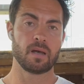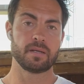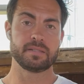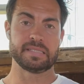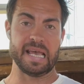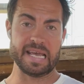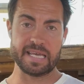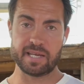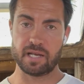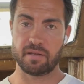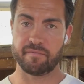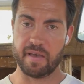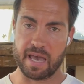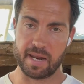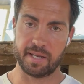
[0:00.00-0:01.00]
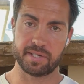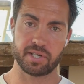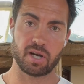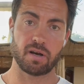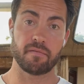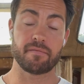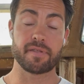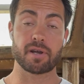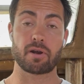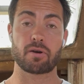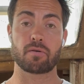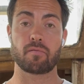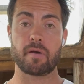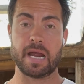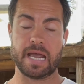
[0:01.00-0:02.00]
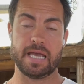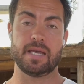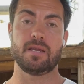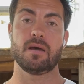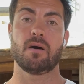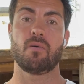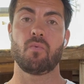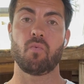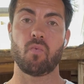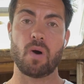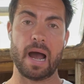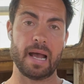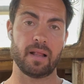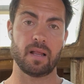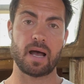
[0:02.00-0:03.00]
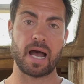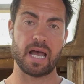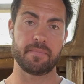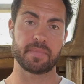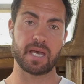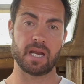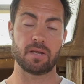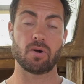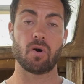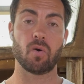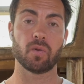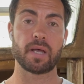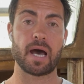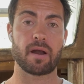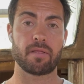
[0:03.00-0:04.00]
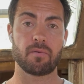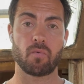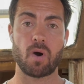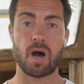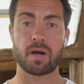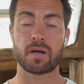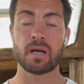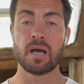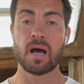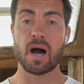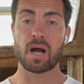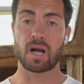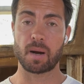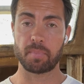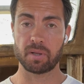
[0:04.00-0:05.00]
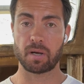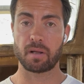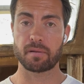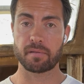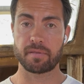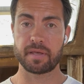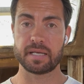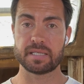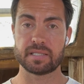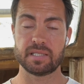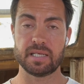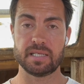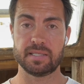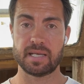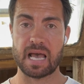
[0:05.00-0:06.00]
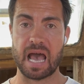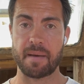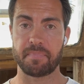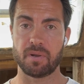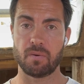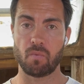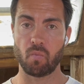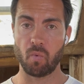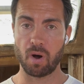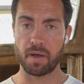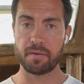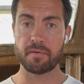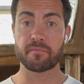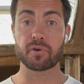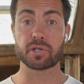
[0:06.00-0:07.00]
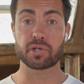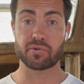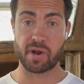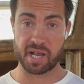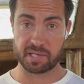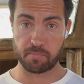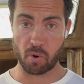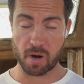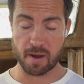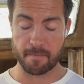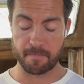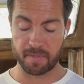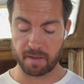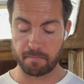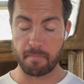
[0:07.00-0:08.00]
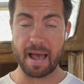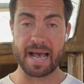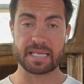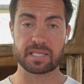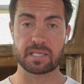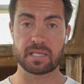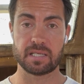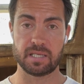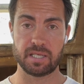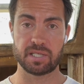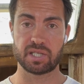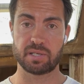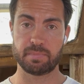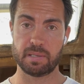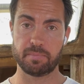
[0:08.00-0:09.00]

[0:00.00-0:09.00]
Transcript: Taking advantage of the crane while I'm getting hauled out of the water, a couple other things need to happen. One, for transport, the mast needs to be